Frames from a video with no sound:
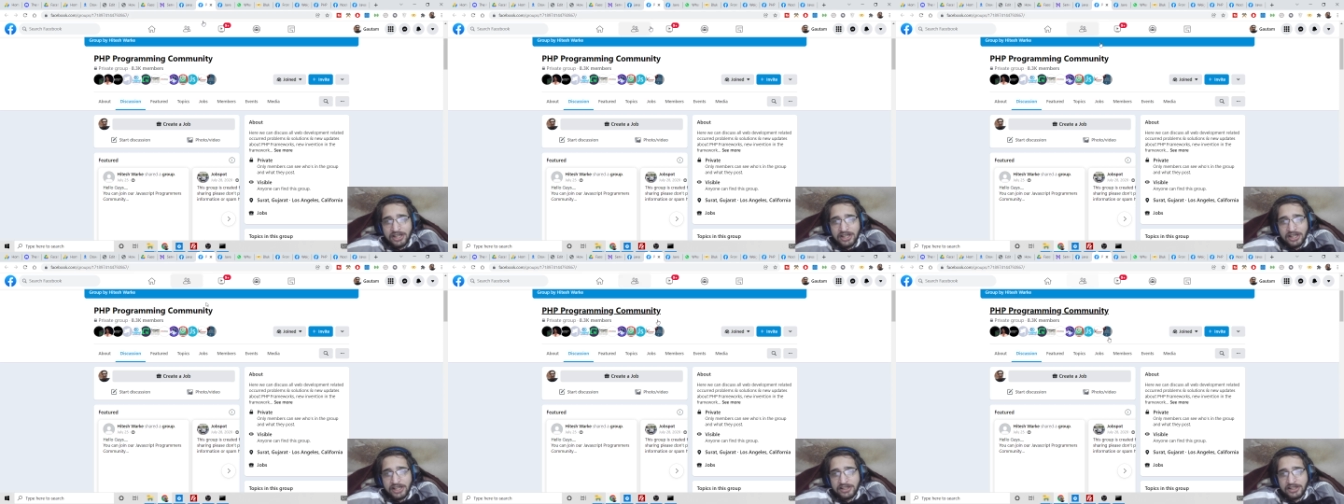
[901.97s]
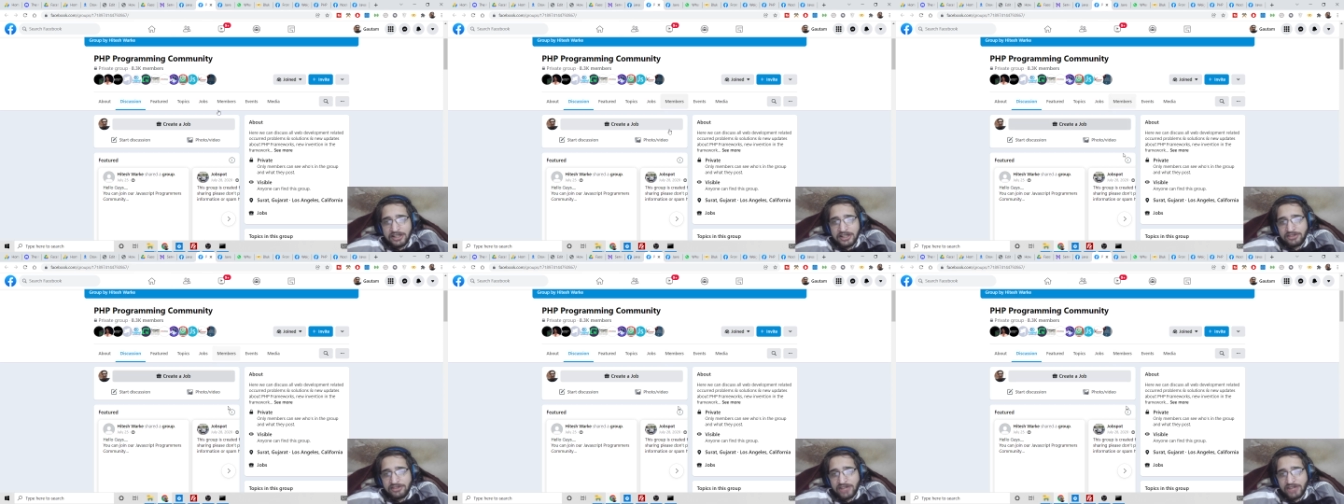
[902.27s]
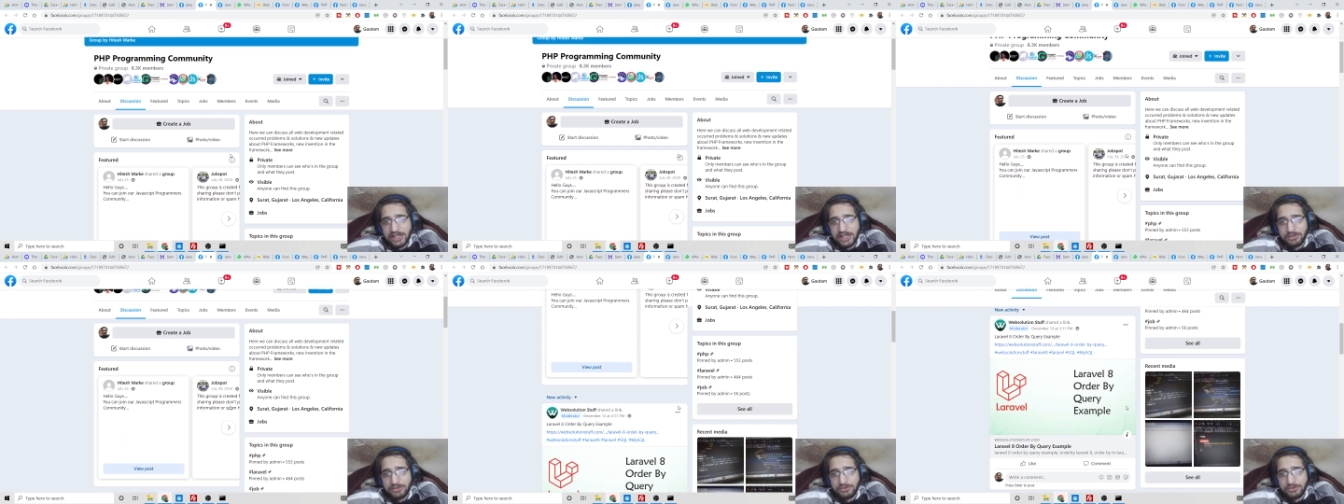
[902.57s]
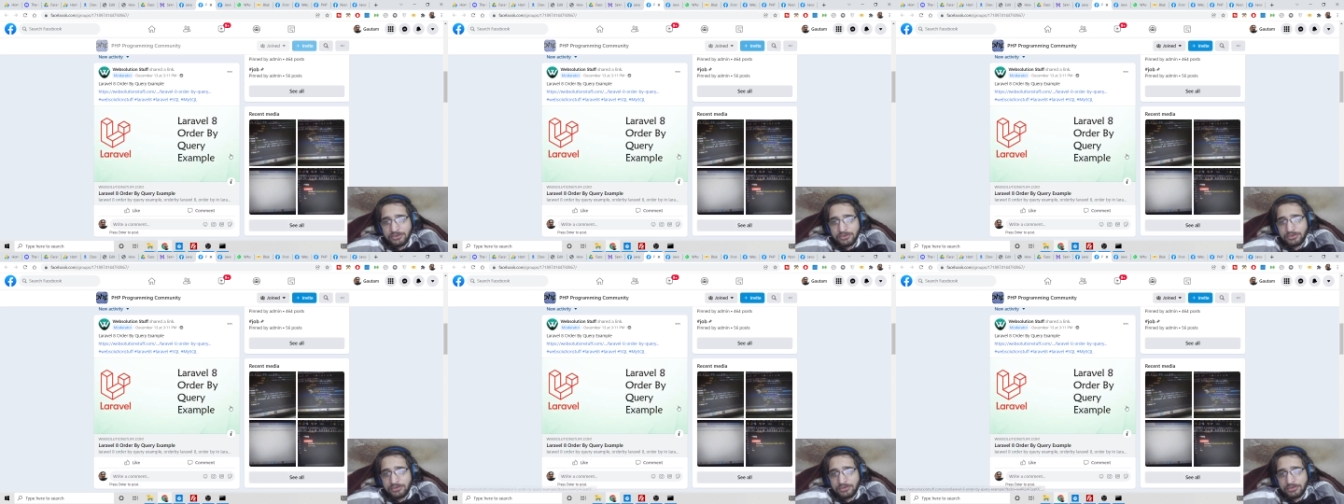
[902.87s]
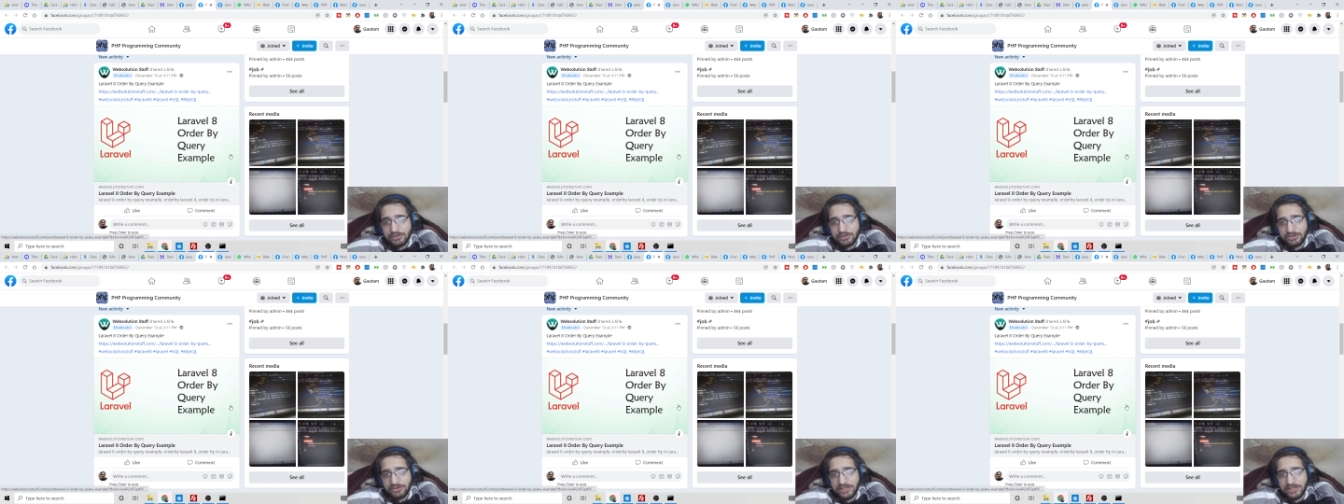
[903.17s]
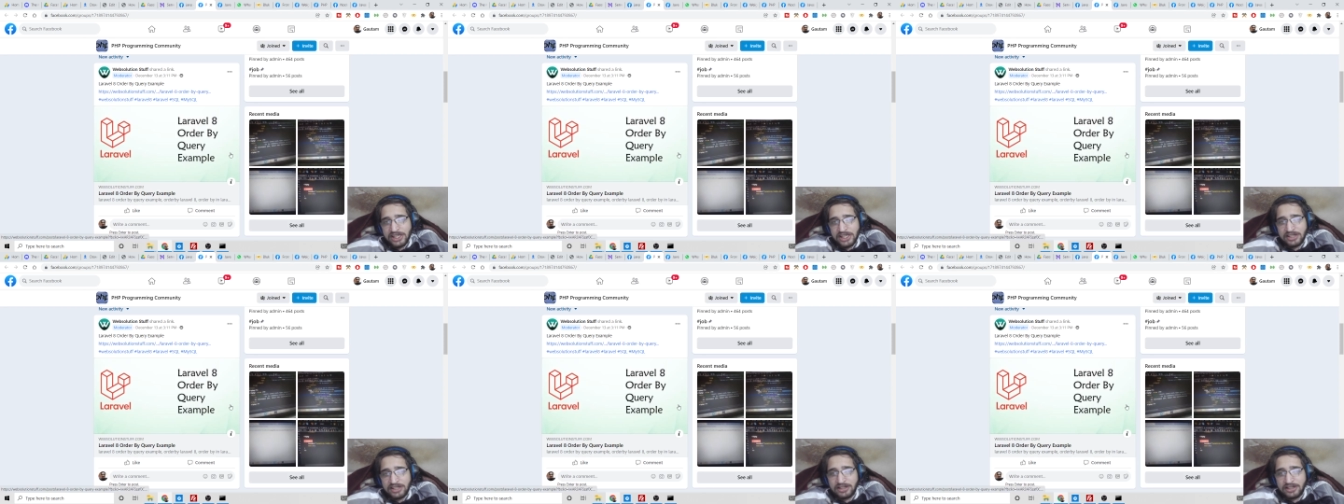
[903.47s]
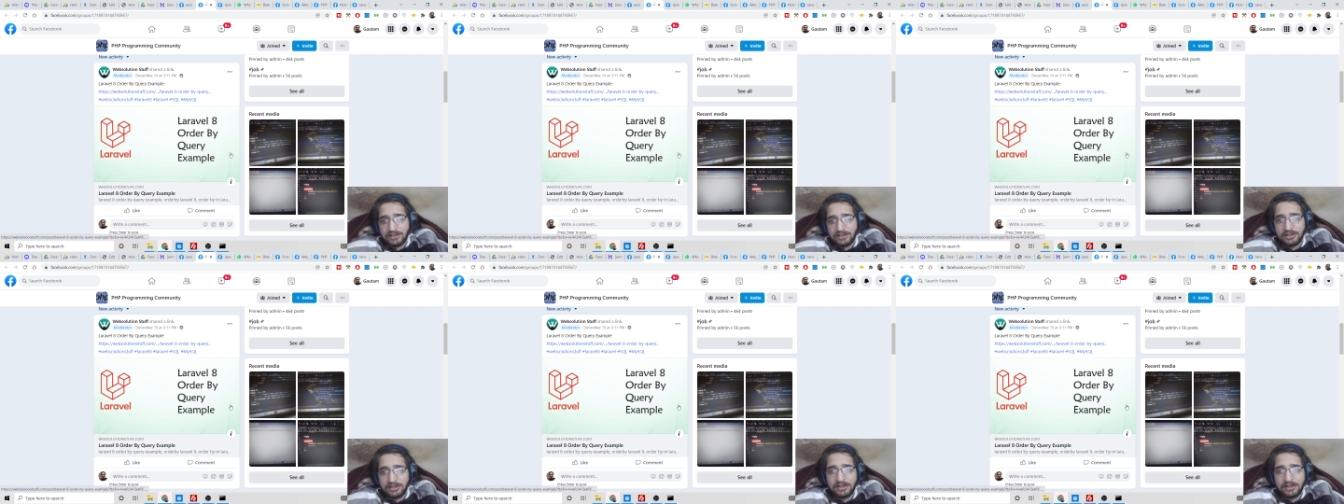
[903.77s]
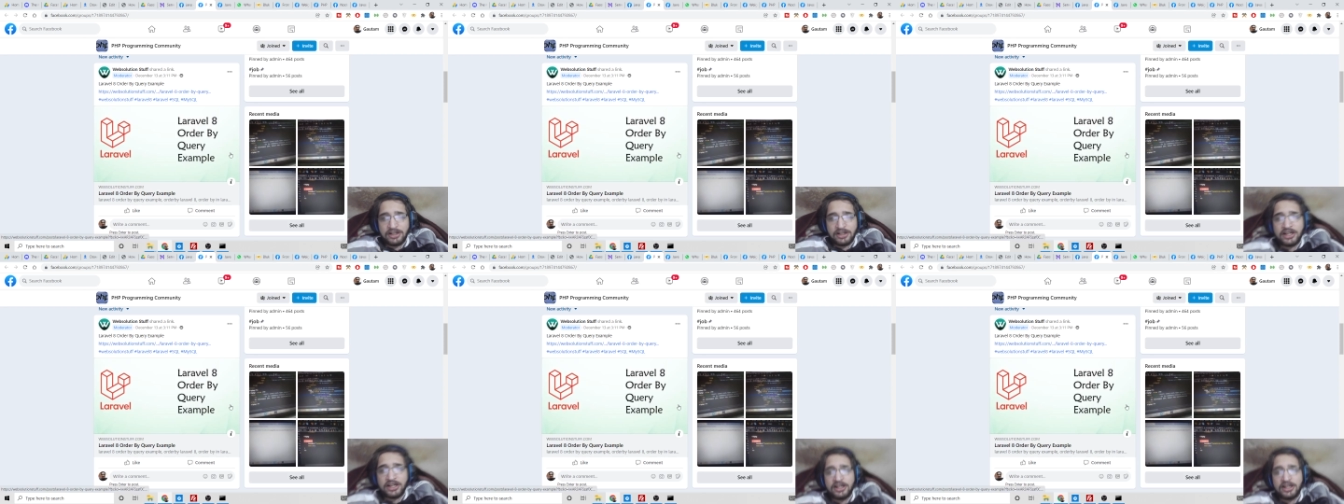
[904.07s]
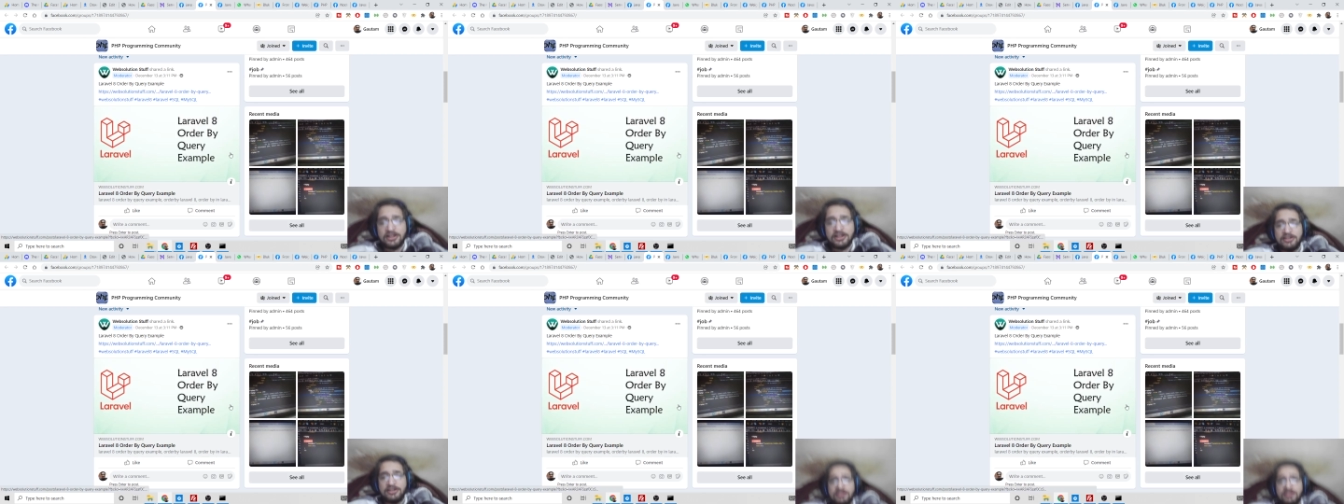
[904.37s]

and then try to sneak and